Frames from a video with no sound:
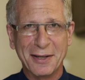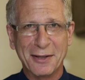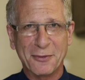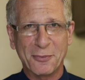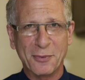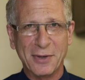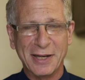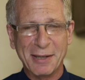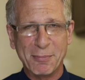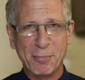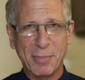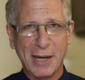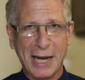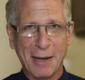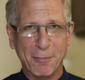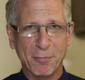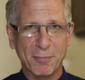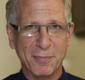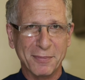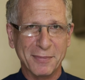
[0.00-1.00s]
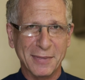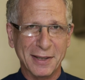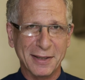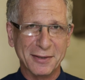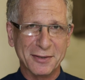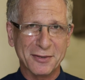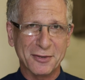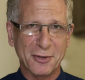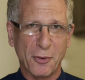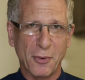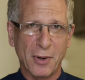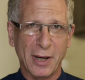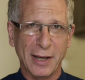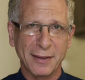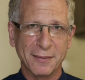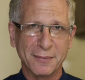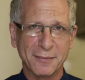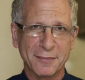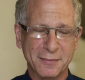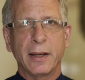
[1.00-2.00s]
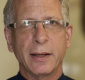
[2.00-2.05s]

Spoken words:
3D pop, and so on.